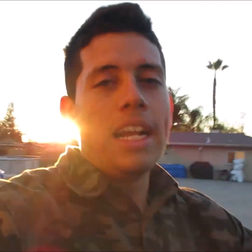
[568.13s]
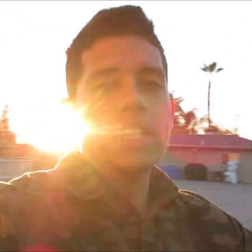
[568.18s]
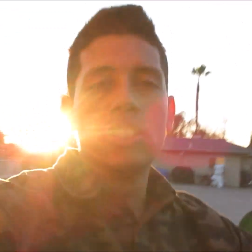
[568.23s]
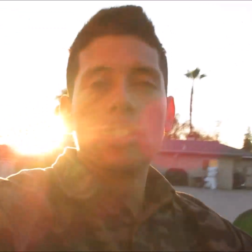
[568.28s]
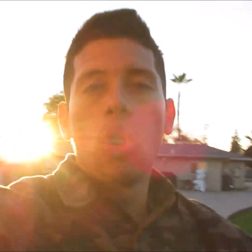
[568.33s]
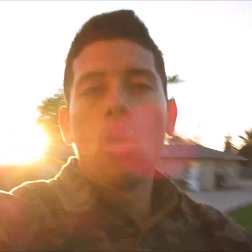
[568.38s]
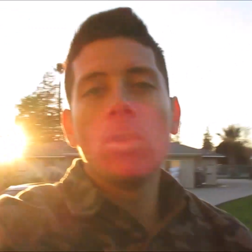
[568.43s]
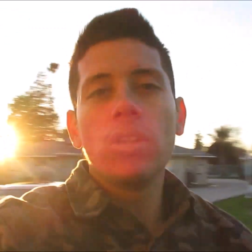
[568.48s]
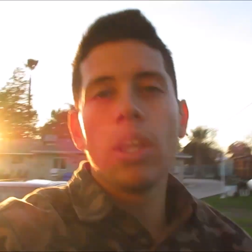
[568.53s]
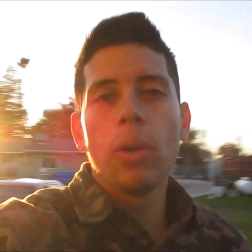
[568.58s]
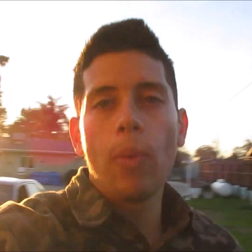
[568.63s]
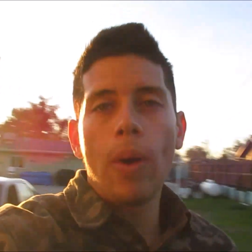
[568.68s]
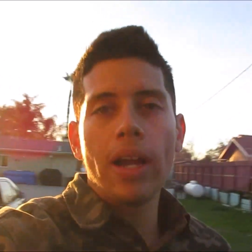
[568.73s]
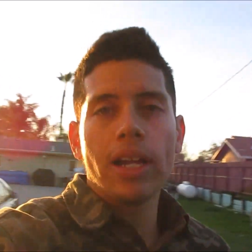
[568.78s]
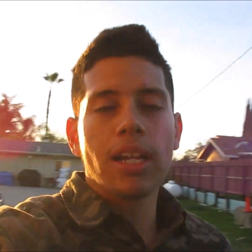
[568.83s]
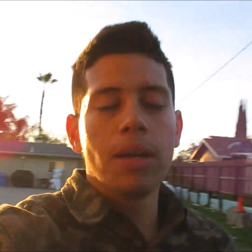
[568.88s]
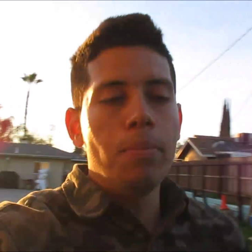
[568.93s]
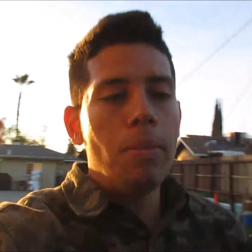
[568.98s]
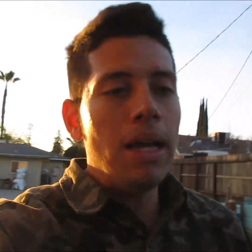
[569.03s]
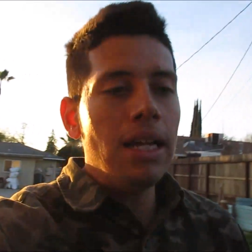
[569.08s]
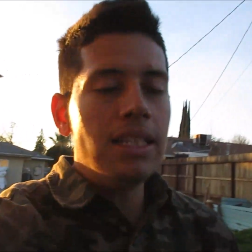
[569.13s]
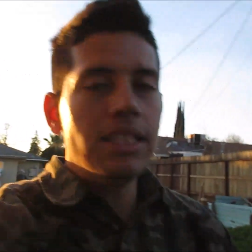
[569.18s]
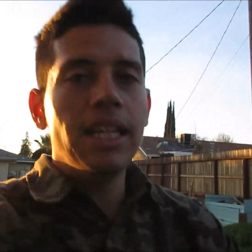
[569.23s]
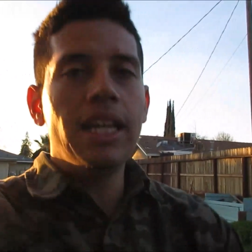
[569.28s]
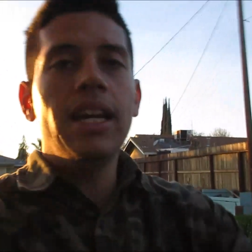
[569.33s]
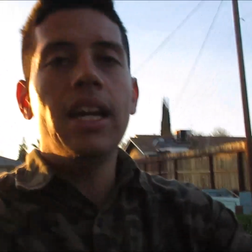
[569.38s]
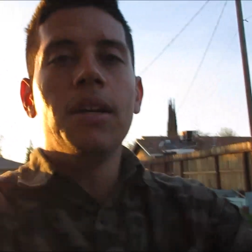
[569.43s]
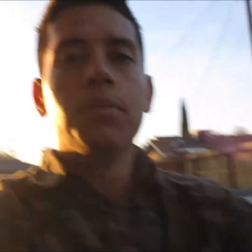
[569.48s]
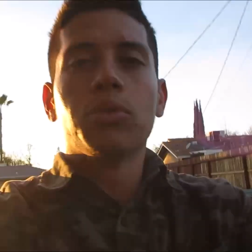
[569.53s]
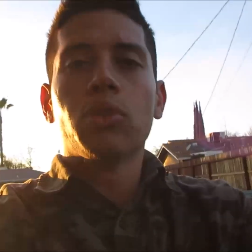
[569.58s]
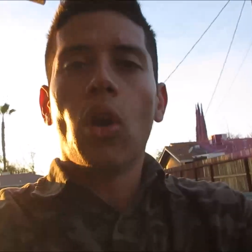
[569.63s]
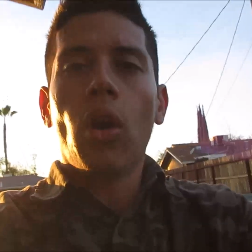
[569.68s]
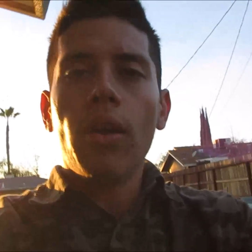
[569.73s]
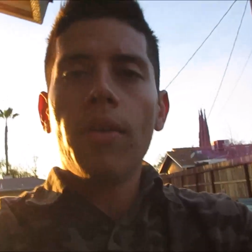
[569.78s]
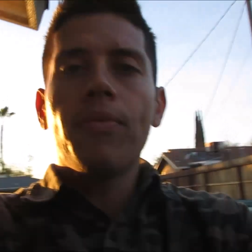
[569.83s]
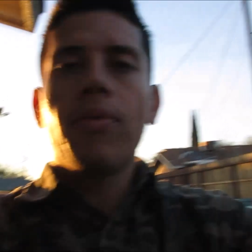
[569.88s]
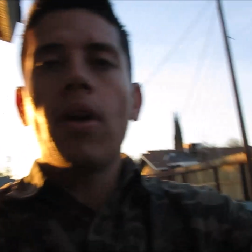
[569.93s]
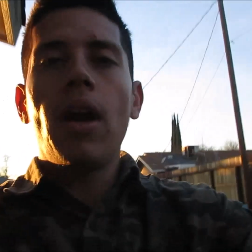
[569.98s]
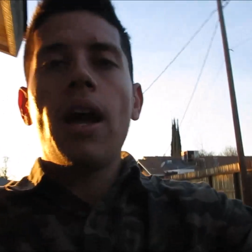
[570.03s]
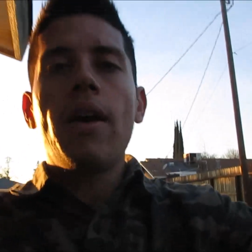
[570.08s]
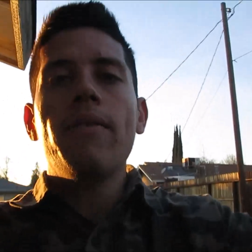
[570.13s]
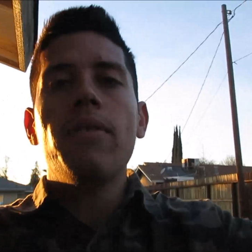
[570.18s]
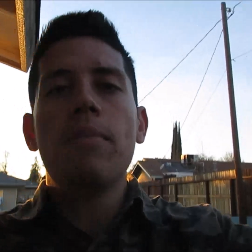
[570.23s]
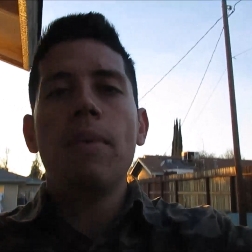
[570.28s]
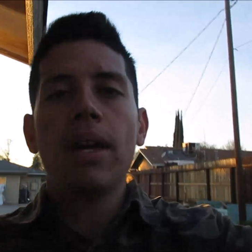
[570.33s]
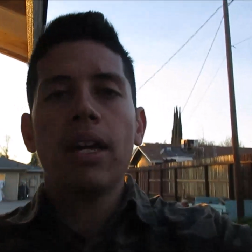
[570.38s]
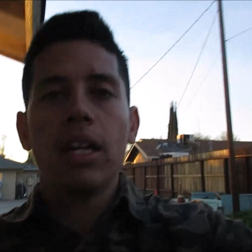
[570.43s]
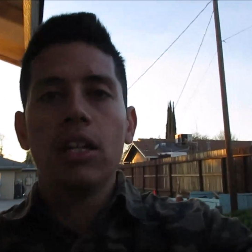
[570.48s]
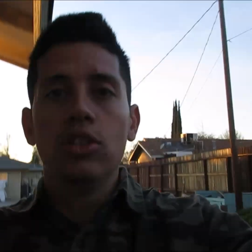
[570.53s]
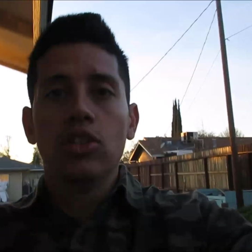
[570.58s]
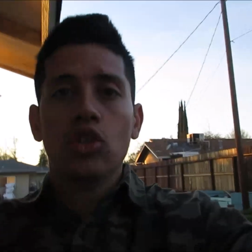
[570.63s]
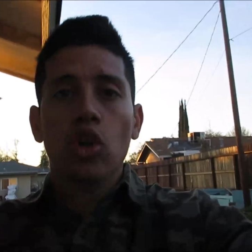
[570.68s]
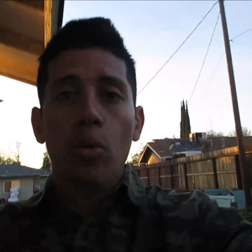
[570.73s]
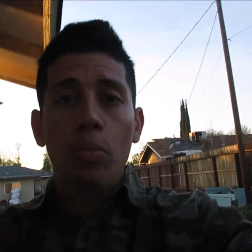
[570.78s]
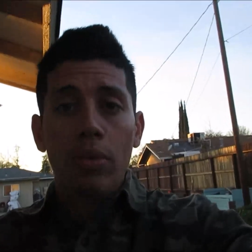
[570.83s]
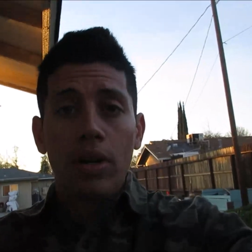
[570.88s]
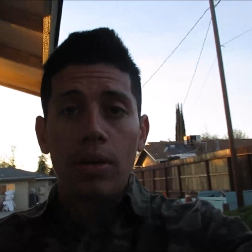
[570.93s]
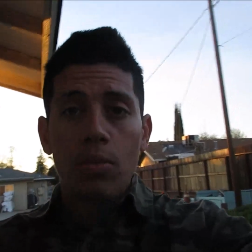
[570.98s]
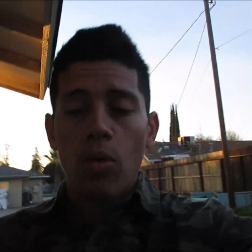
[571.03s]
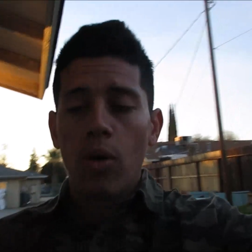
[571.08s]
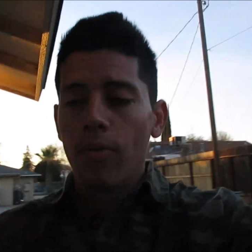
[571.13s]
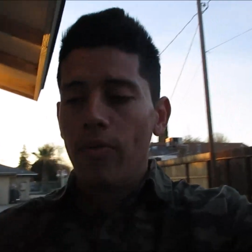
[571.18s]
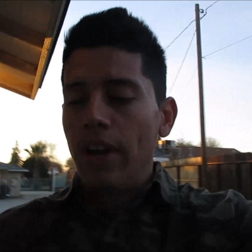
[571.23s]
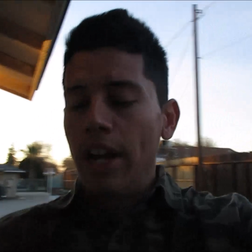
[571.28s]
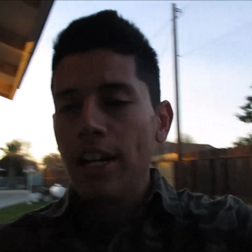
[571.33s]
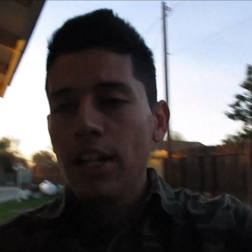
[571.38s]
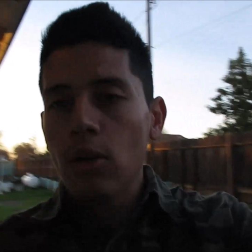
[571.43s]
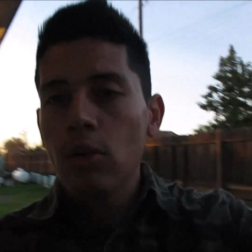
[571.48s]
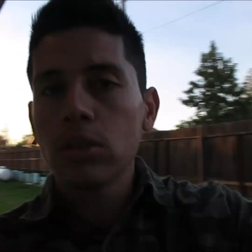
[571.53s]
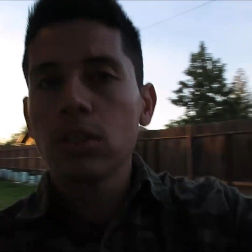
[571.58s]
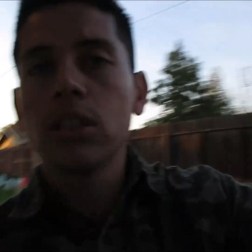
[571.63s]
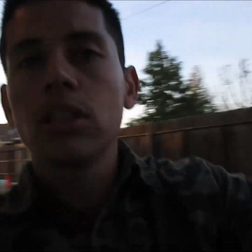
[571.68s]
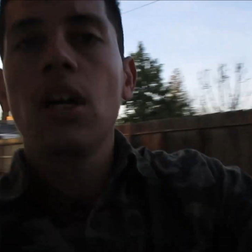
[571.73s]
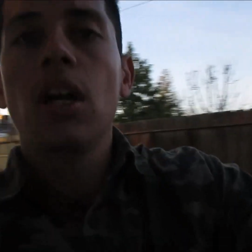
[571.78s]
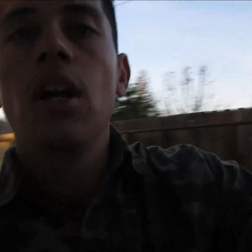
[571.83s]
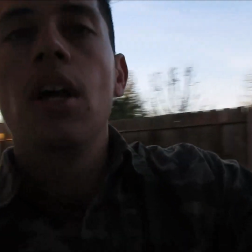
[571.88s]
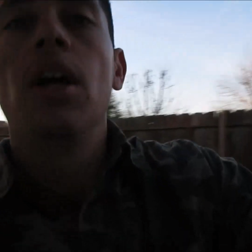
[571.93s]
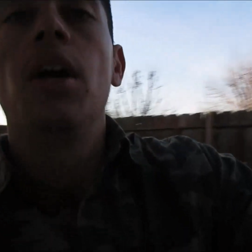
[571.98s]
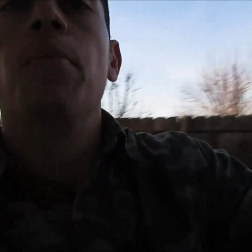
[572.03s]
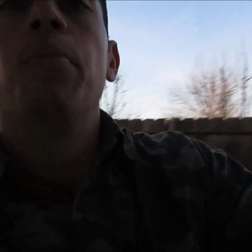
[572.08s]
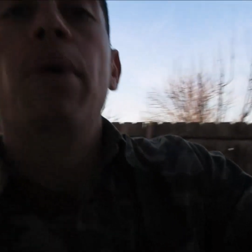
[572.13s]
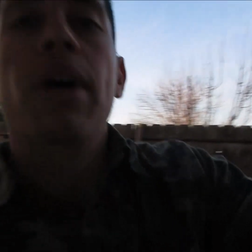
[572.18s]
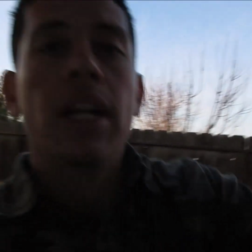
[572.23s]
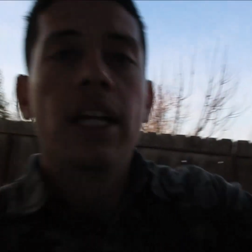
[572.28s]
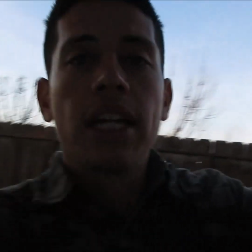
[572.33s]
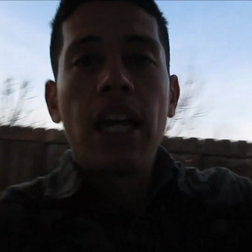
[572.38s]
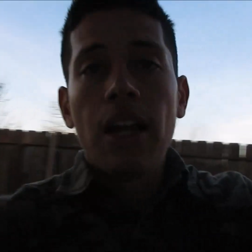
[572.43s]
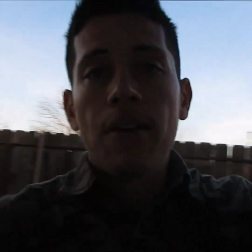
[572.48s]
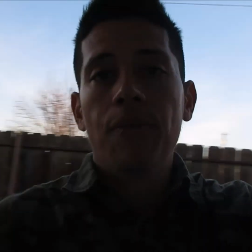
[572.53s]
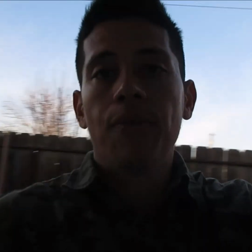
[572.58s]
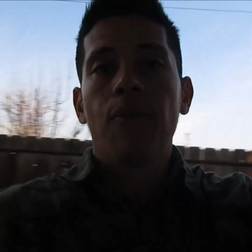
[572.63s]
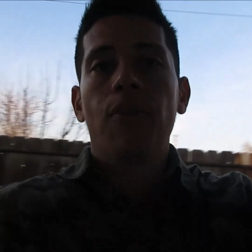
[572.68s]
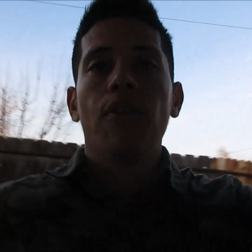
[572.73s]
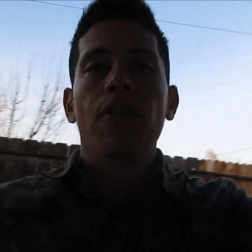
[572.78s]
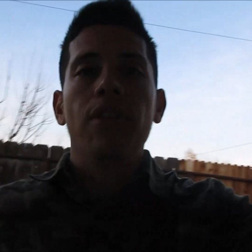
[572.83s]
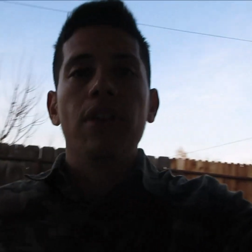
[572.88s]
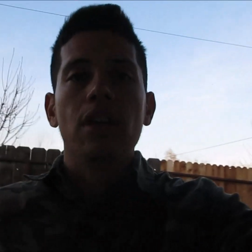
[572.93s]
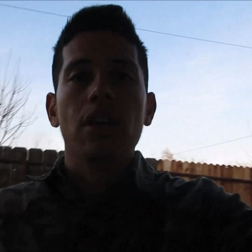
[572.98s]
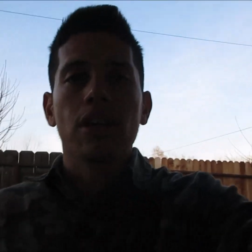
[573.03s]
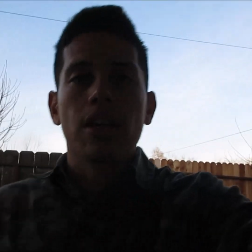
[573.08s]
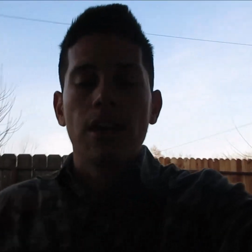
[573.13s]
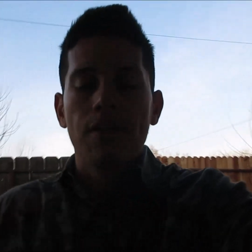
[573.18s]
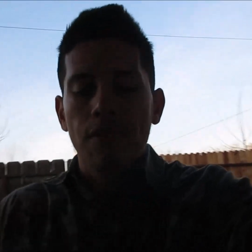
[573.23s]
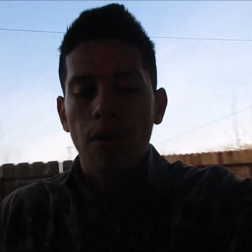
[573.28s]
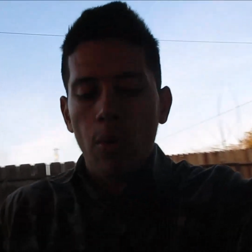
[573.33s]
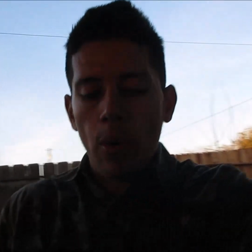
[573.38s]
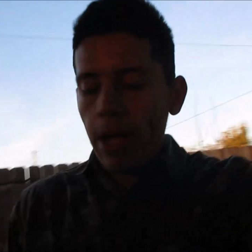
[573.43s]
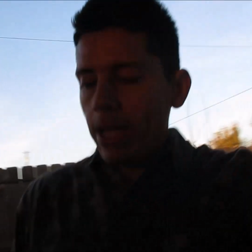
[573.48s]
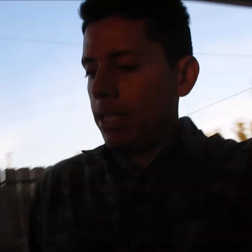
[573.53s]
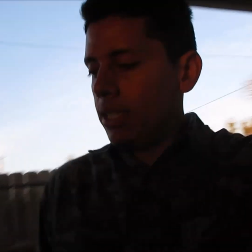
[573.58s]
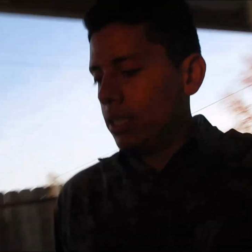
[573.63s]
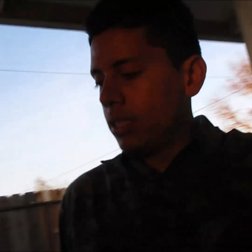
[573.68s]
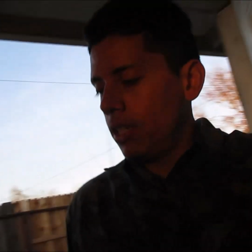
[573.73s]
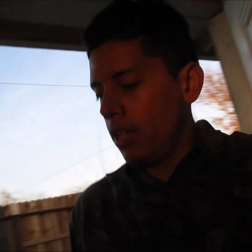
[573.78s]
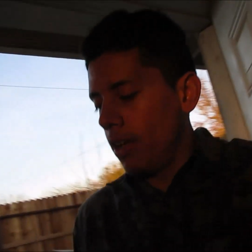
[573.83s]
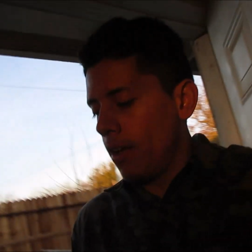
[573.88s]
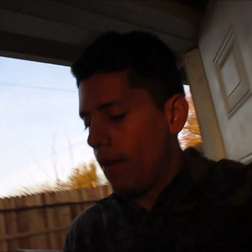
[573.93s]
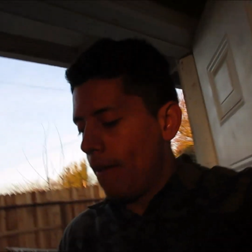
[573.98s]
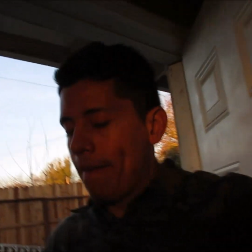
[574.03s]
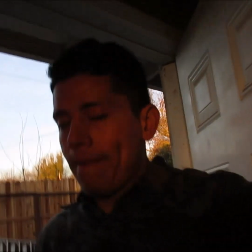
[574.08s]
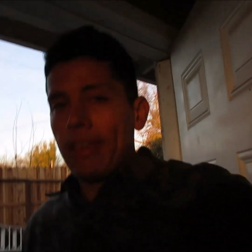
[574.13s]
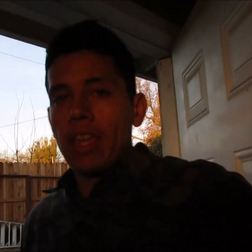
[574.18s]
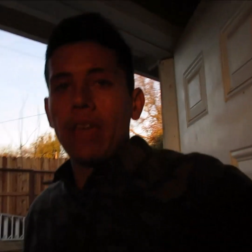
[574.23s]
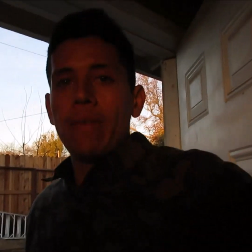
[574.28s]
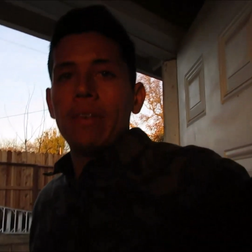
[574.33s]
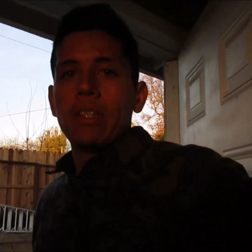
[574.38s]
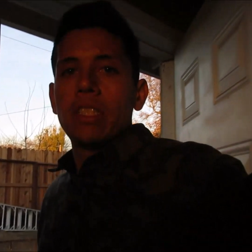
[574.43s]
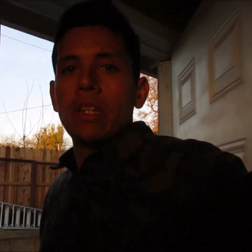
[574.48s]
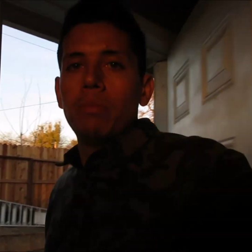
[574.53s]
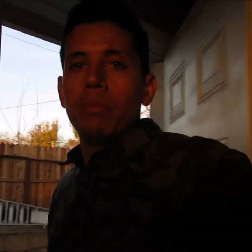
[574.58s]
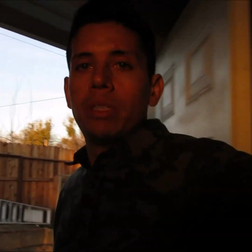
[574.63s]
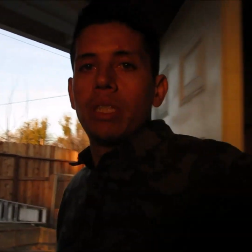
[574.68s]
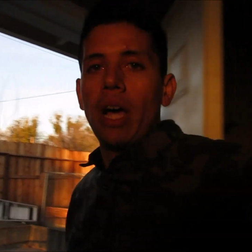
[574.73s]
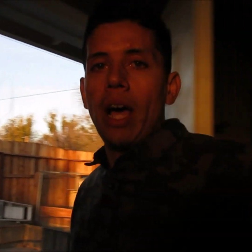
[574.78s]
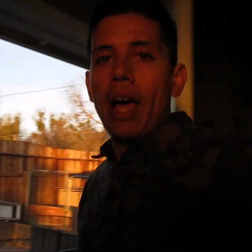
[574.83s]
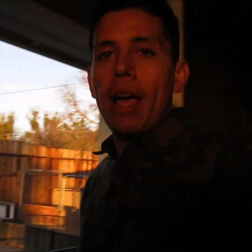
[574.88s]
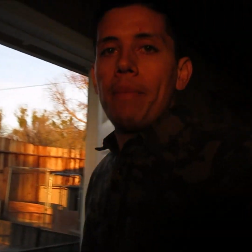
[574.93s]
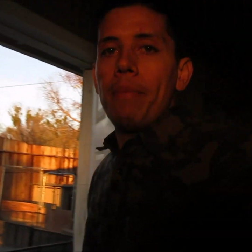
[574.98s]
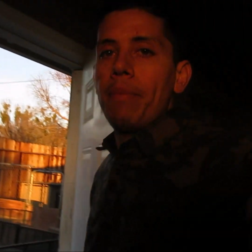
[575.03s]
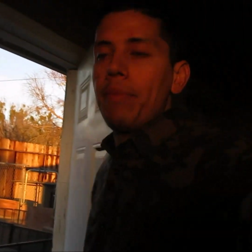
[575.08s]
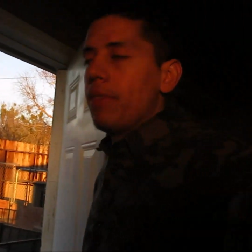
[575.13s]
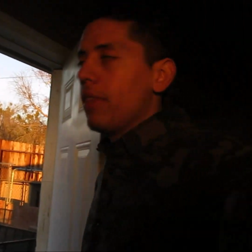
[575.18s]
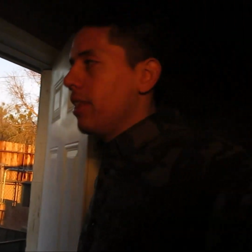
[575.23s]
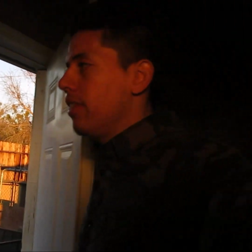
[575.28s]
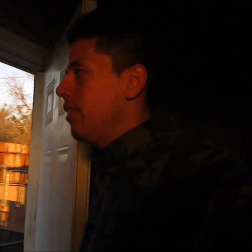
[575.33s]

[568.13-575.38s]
I totally recommend it. Sorry for having making so many more videos, but again, for the giveaways, give us some time.